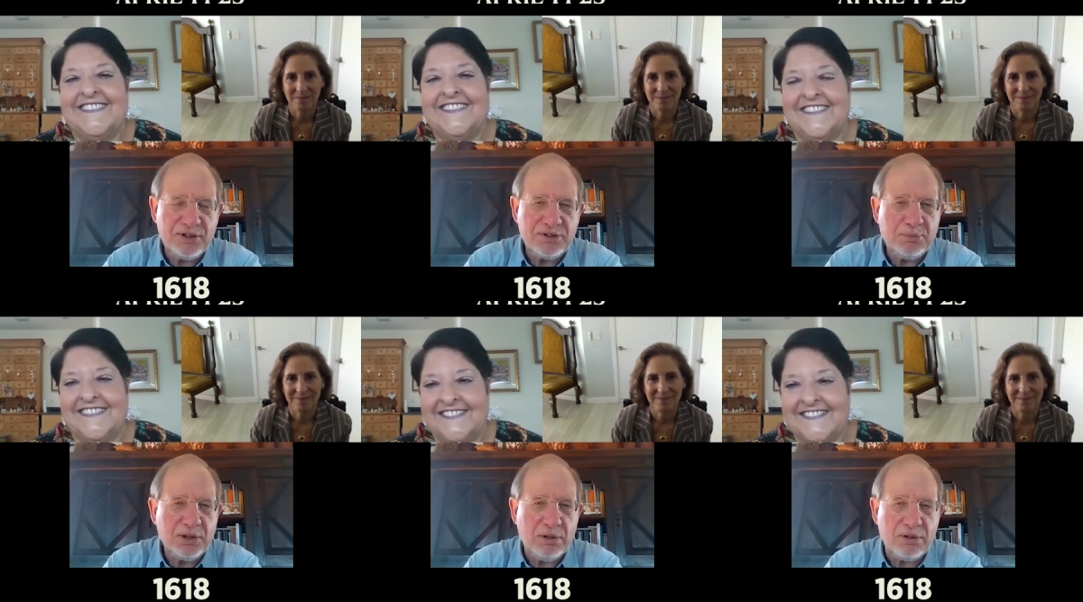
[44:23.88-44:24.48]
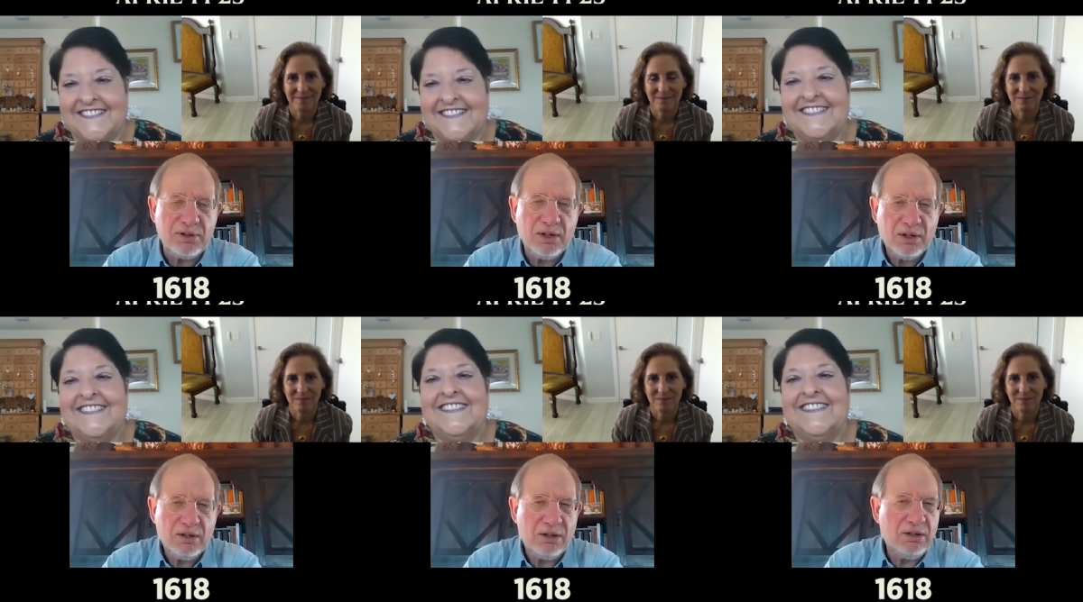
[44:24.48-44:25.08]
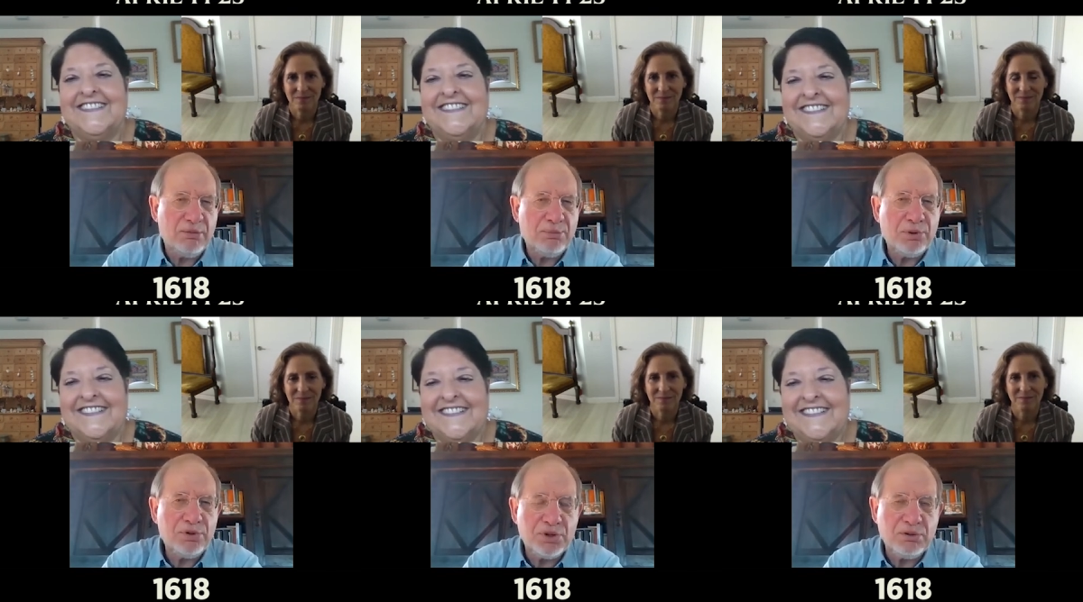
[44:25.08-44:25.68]
Speaker 1: us because uh, you know
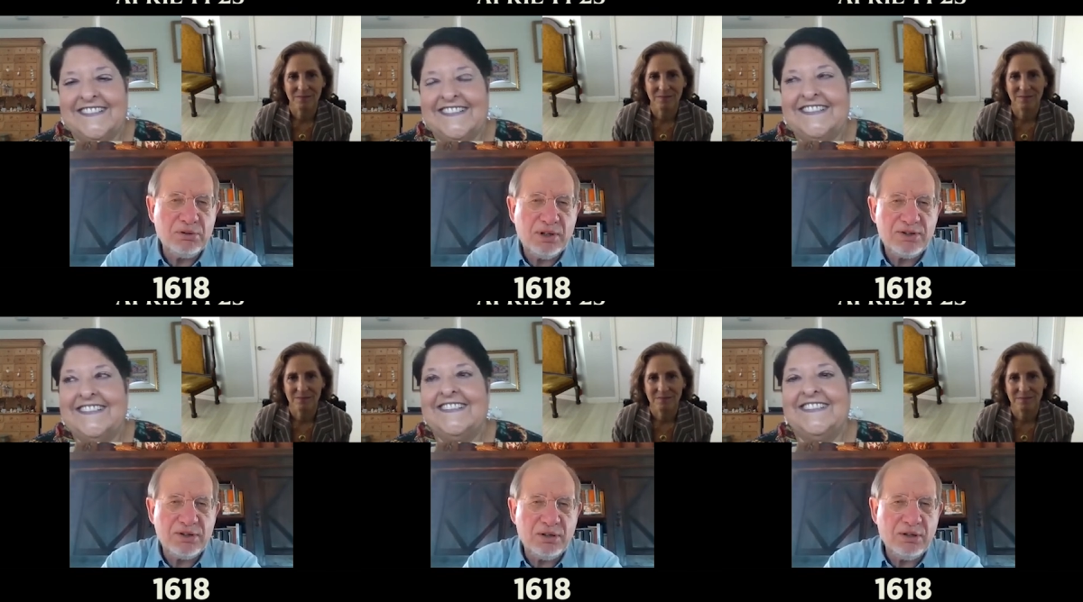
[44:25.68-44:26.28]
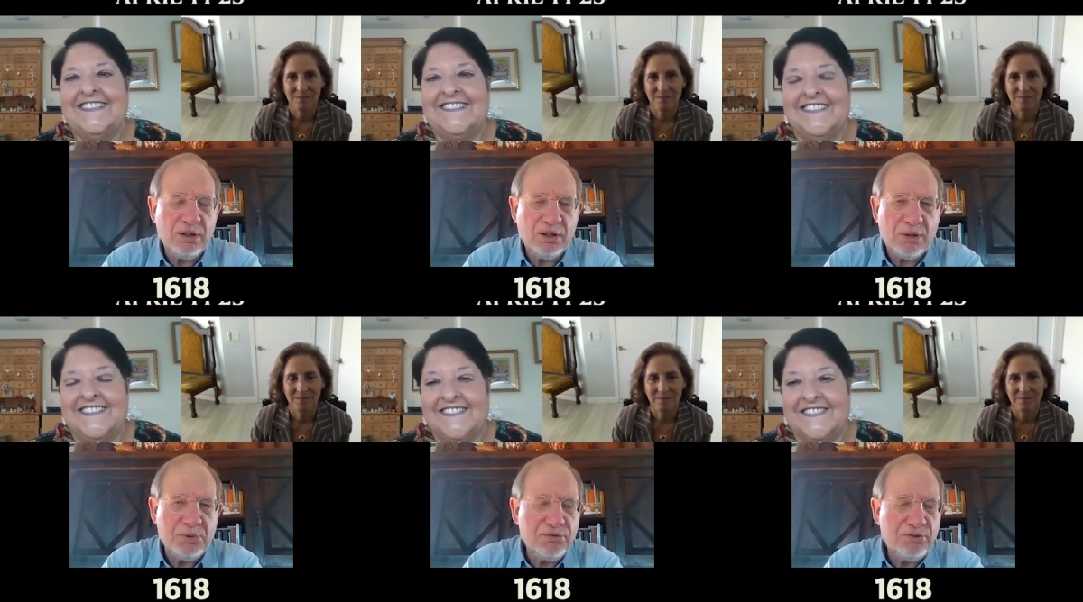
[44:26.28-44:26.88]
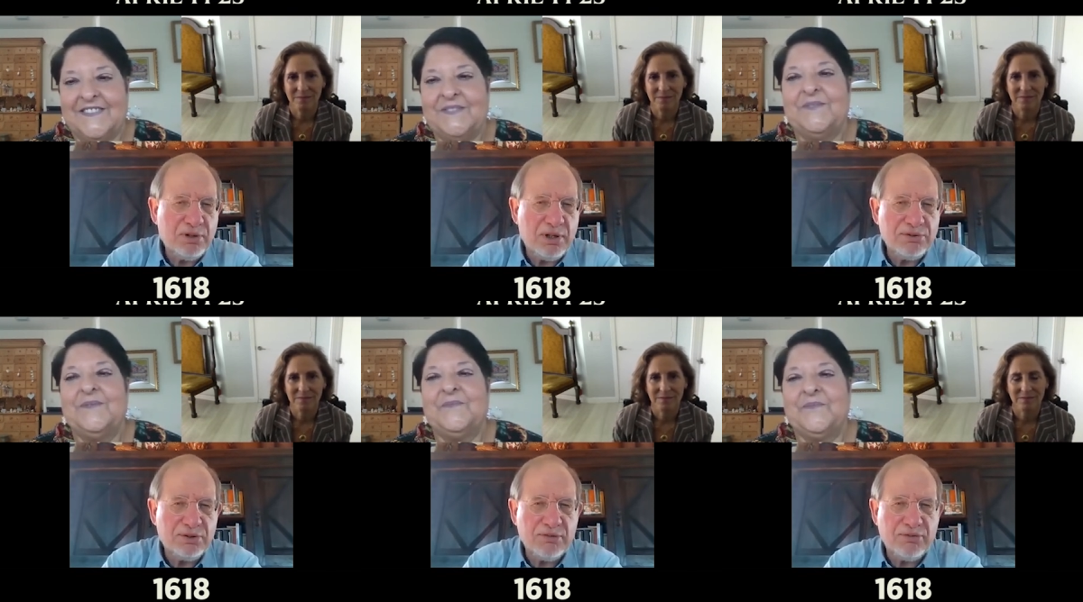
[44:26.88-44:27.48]
Portugal is a, a beautiful
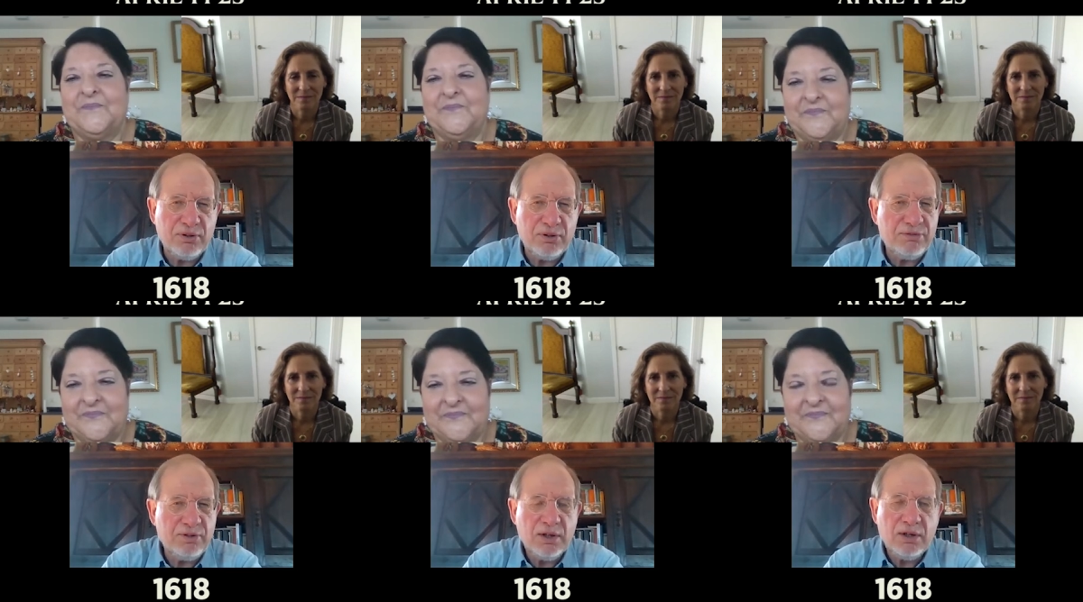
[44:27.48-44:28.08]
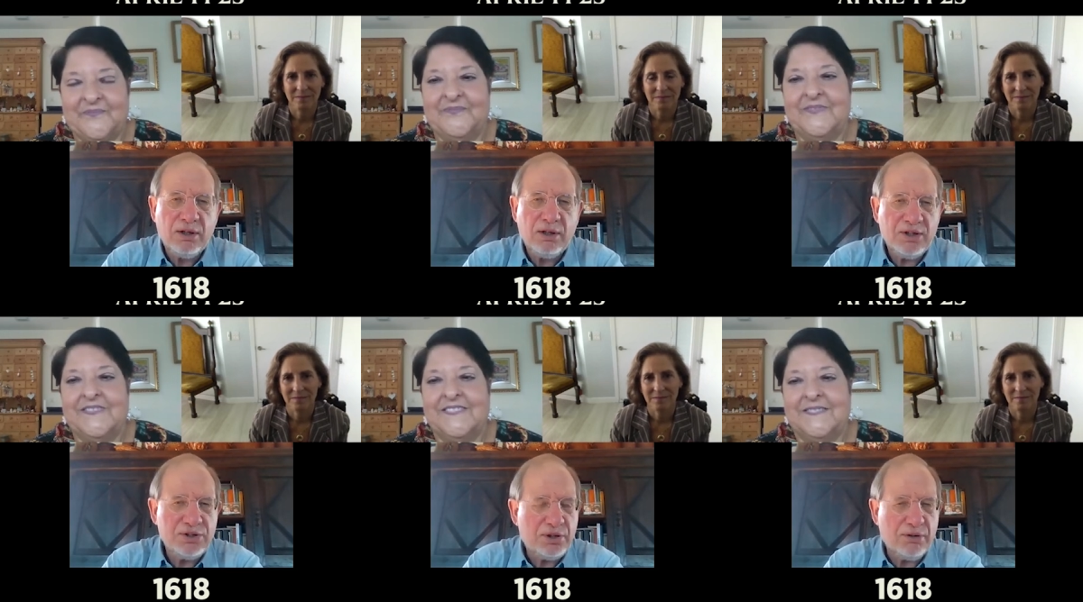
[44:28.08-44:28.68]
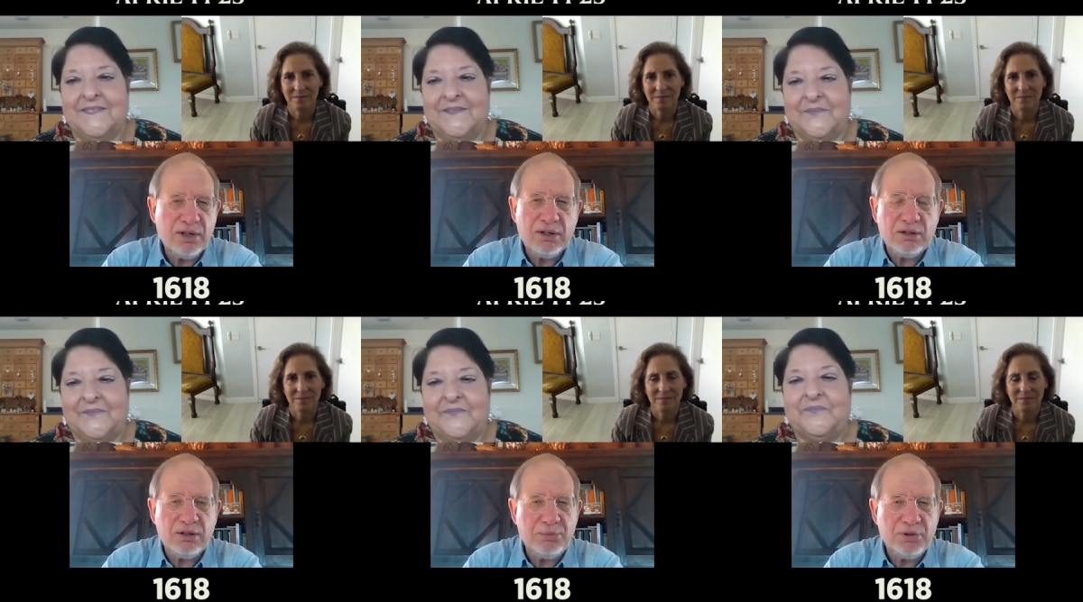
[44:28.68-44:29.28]
country full of uh, historic,
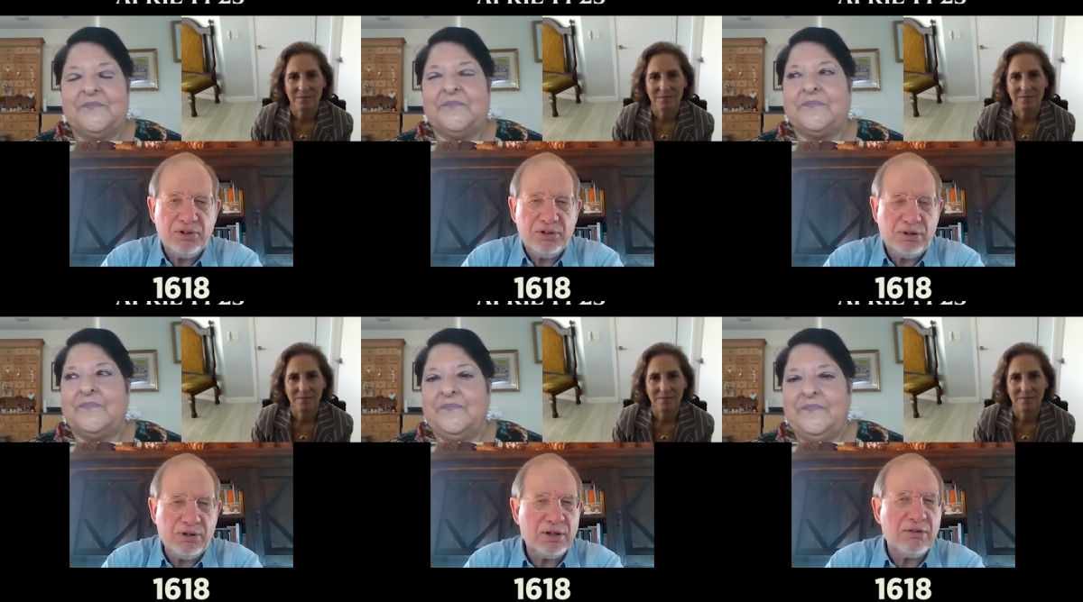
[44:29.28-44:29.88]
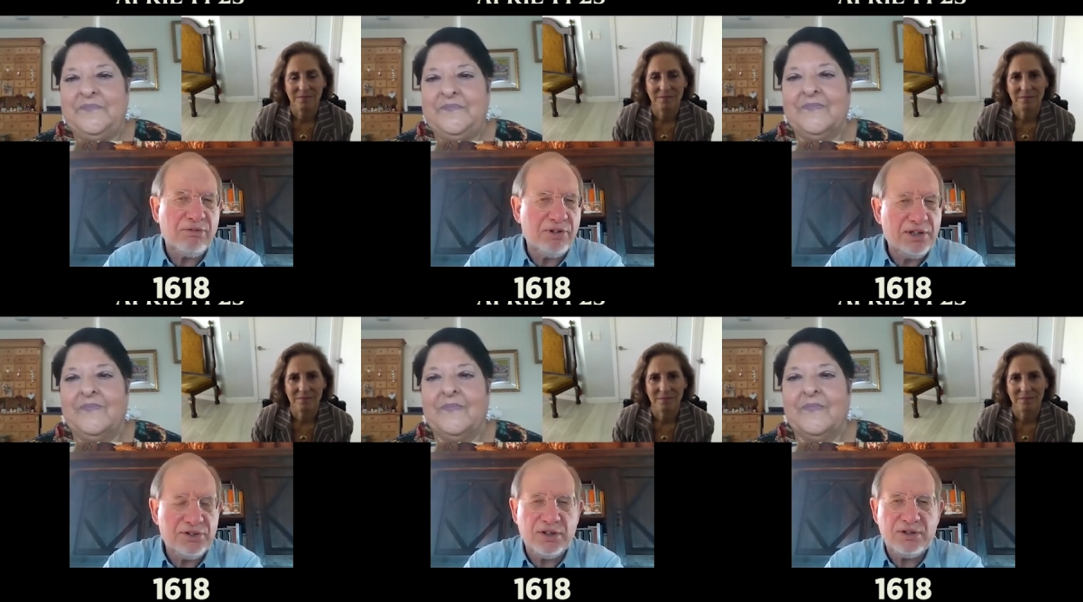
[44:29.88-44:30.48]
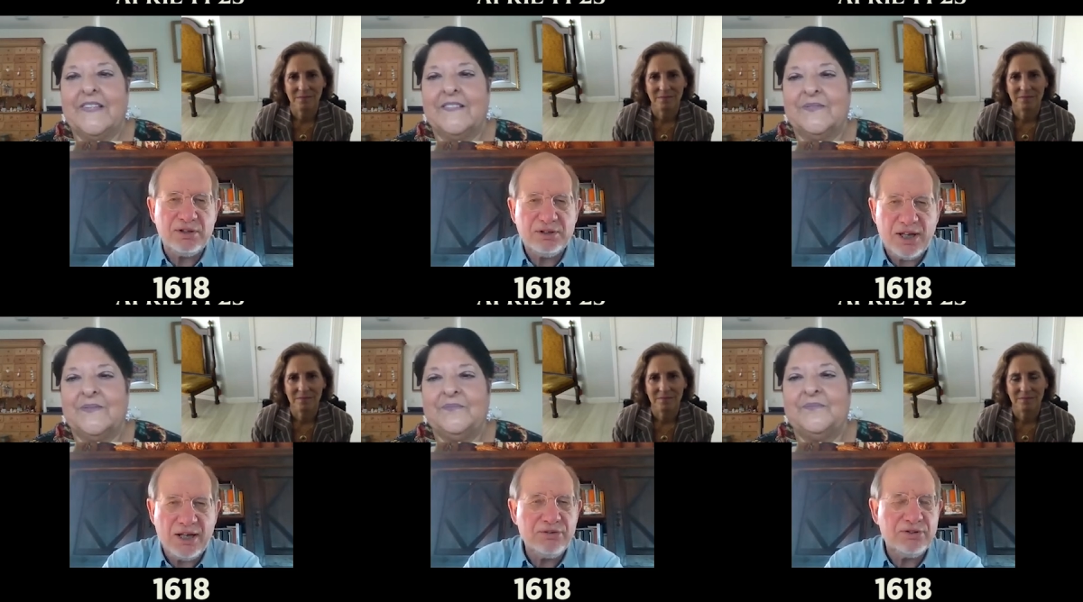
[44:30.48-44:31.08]
uh, beautiful historic villages and
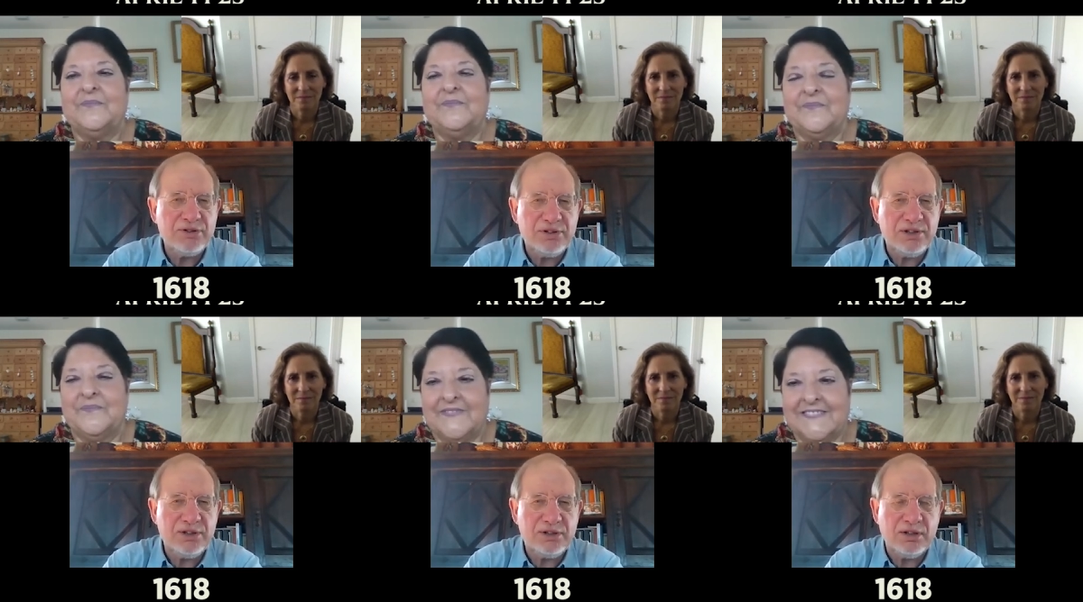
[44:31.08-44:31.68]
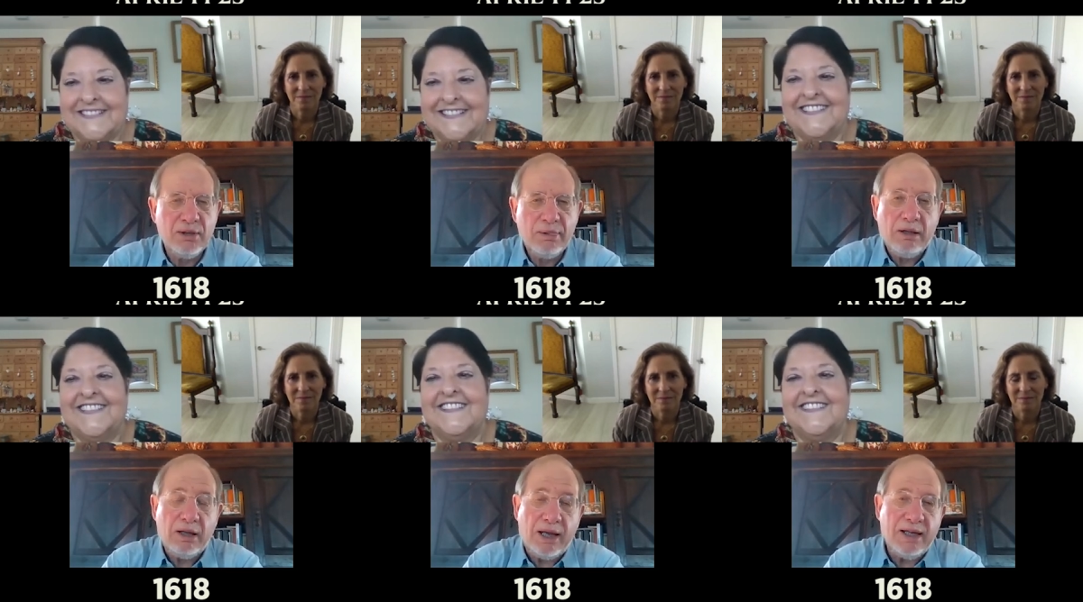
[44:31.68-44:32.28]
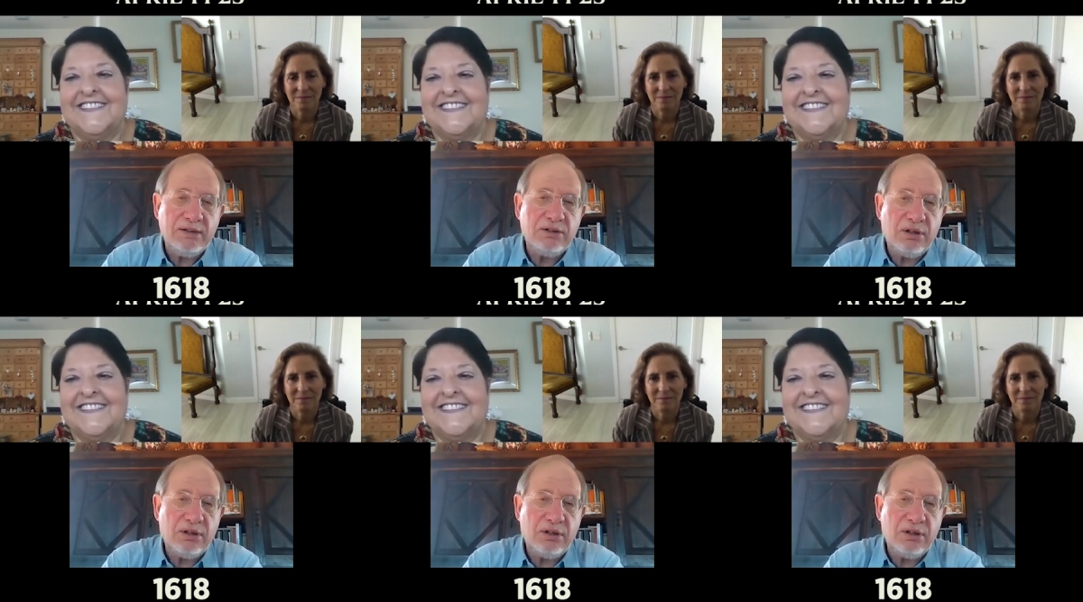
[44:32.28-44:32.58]
towns and cities, and